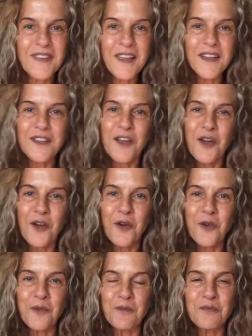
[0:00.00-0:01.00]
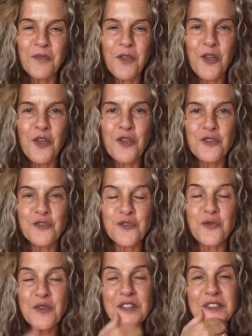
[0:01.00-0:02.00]
Hello. So
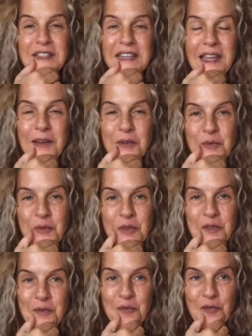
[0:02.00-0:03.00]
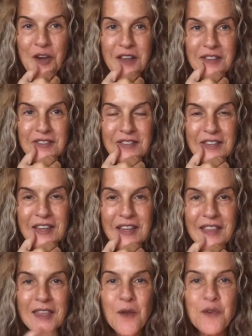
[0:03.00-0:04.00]
recently I was with some friends
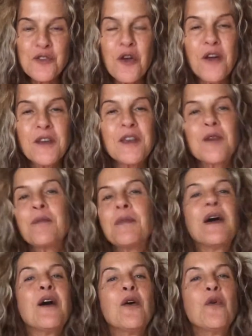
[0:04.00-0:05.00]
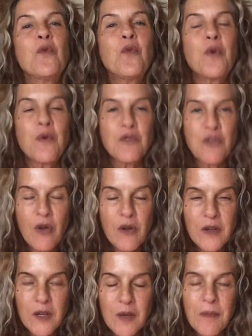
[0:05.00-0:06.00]
and we were talking about
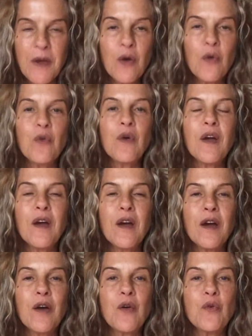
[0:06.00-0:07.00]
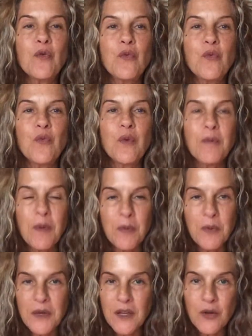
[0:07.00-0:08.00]
how when
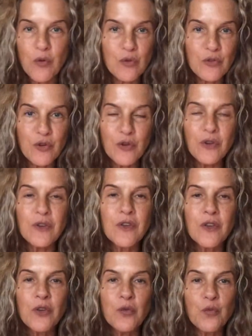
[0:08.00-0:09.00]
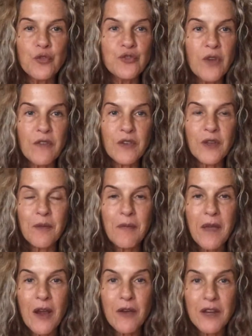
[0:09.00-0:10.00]
people get older, would you ever get
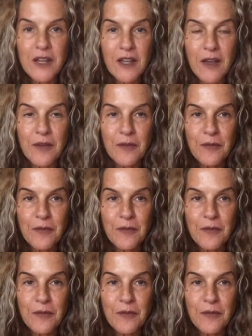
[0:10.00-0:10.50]
married again?